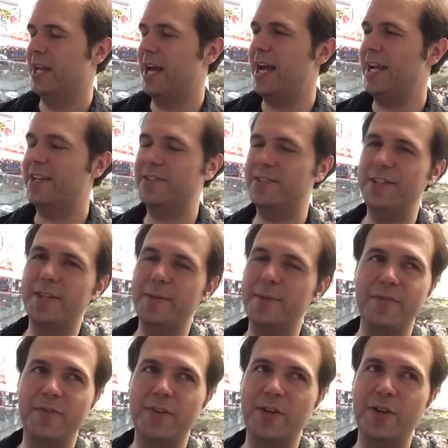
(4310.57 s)
I could see them
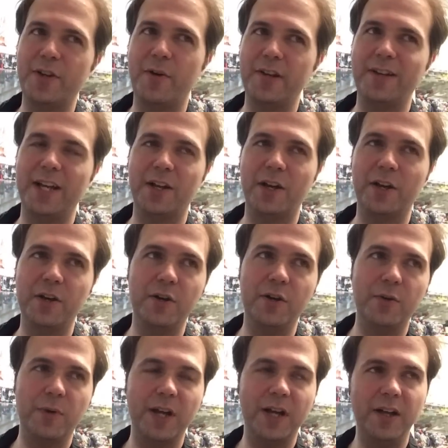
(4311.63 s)
even going like, oh
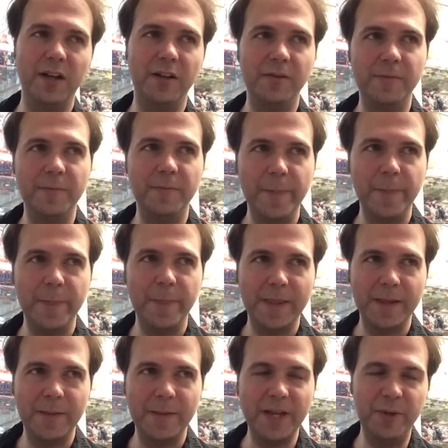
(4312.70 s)
well,
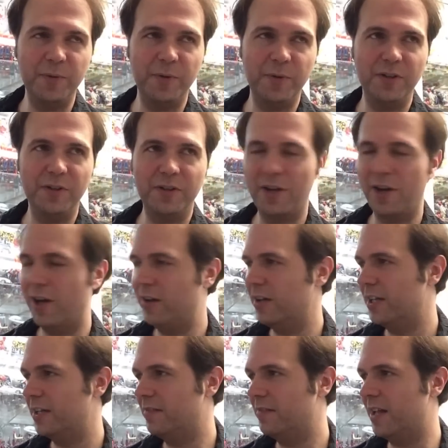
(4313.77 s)
maybe we'll call
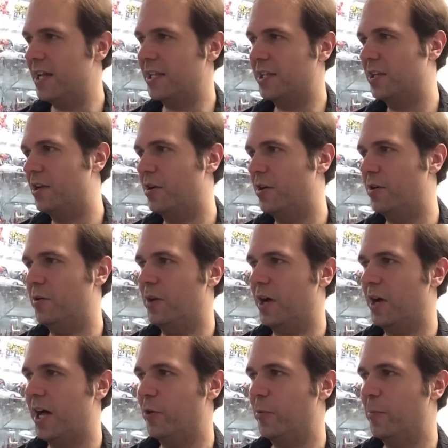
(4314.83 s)
it like, you know,
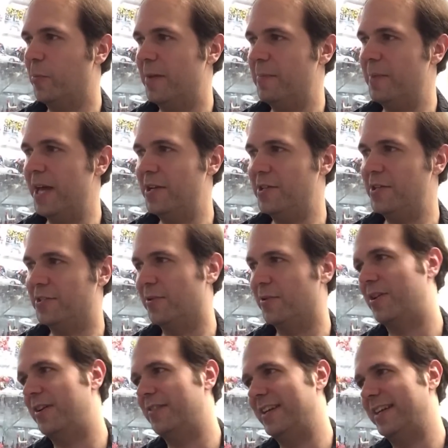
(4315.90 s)
Autobot
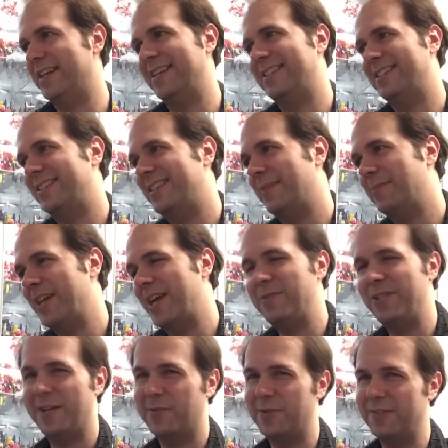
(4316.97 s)
Menasor. Like it. Sometimes
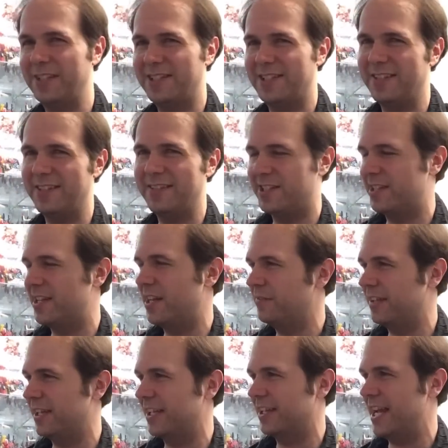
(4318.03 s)
you get really silly stuff
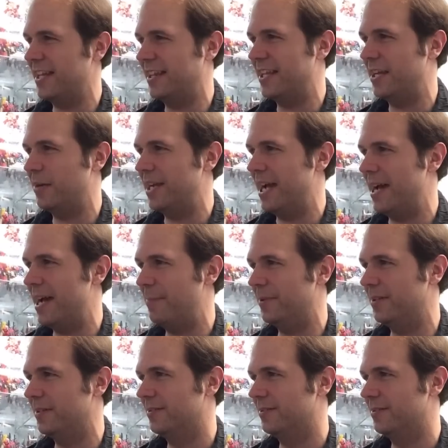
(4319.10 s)
like that would happen.